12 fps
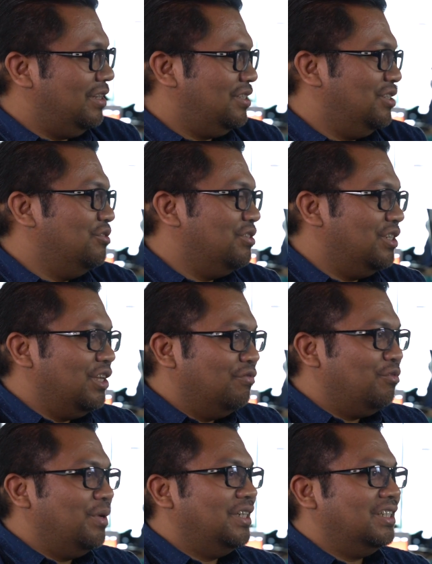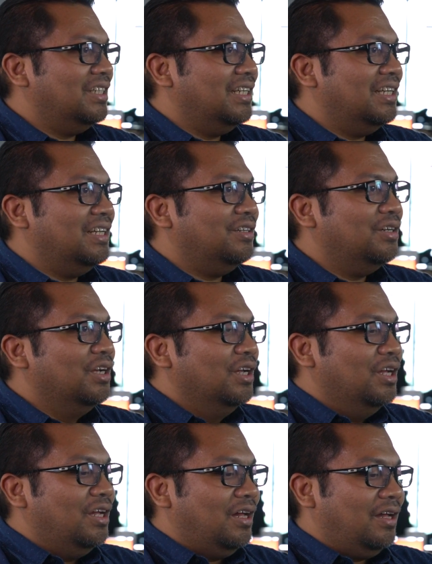It's using information and then
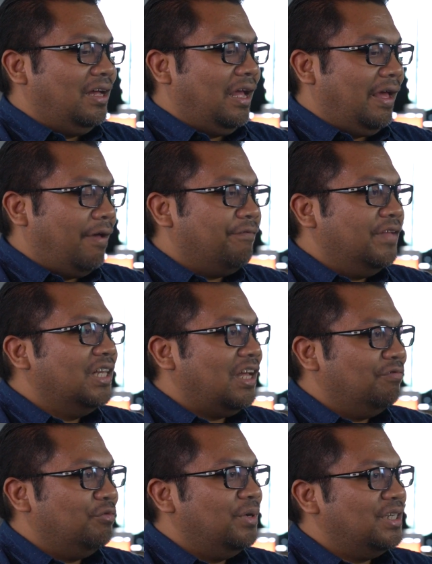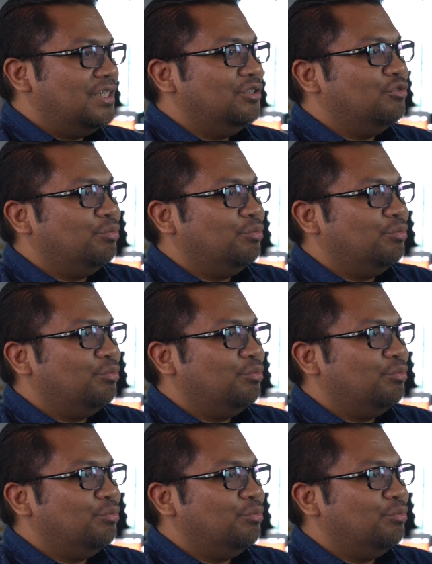having the information